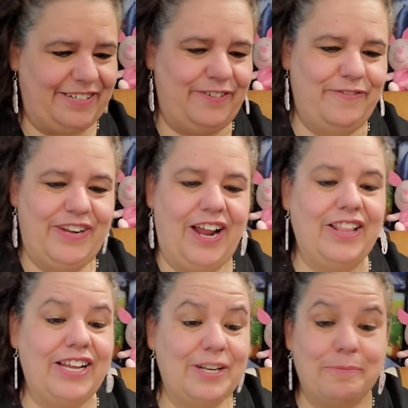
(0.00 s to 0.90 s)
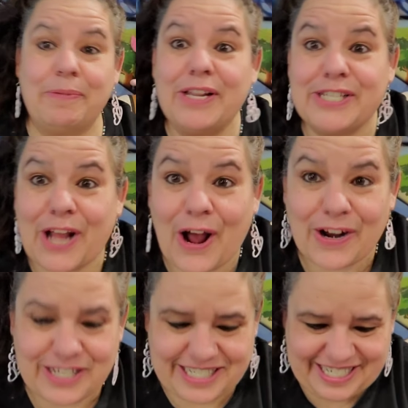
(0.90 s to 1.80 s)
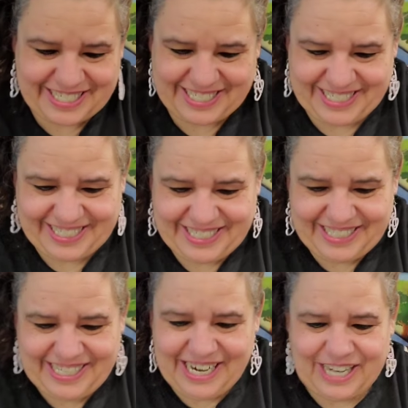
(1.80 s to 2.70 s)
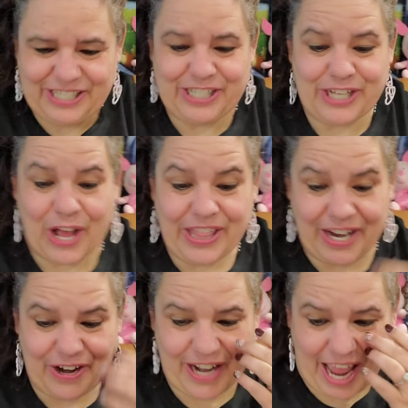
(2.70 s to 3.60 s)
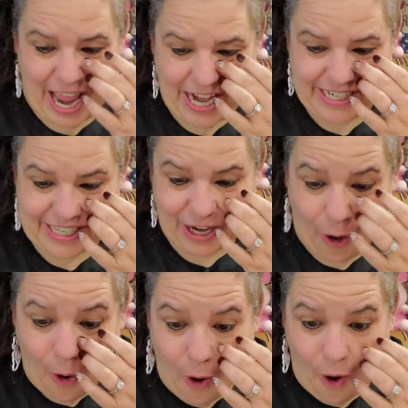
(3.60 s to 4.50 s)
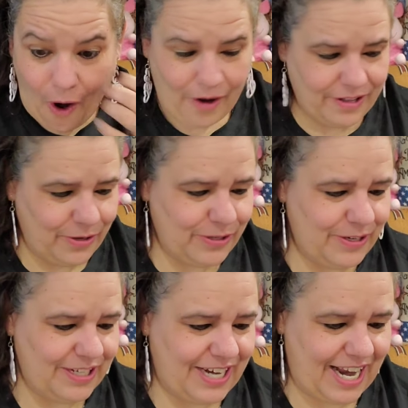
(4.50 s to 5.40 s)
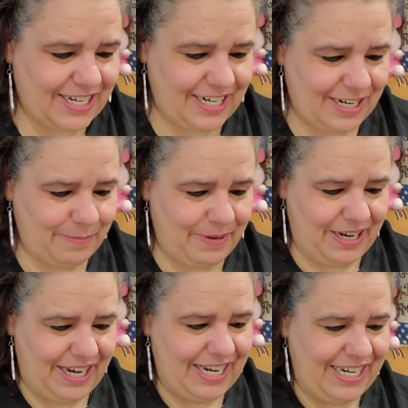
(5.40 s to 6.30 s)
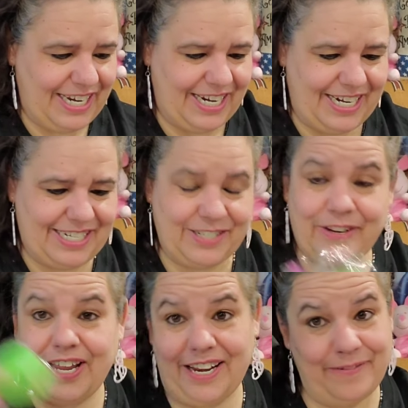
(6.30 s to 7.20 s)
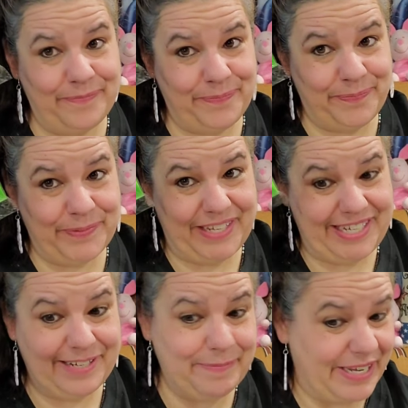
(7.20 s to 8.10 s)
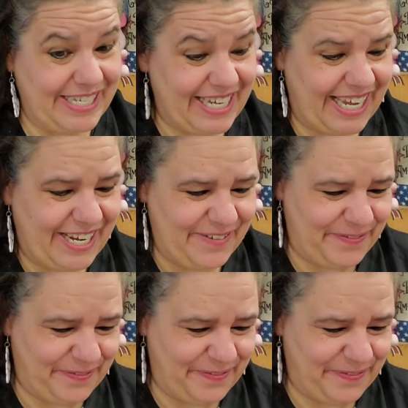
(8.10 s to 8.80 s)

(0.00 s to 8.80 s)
Ooh, we gotta look at the big stars. Just saw that on a hat. It's like, oh, those ones are actually gonna be in here. So again, basic kit.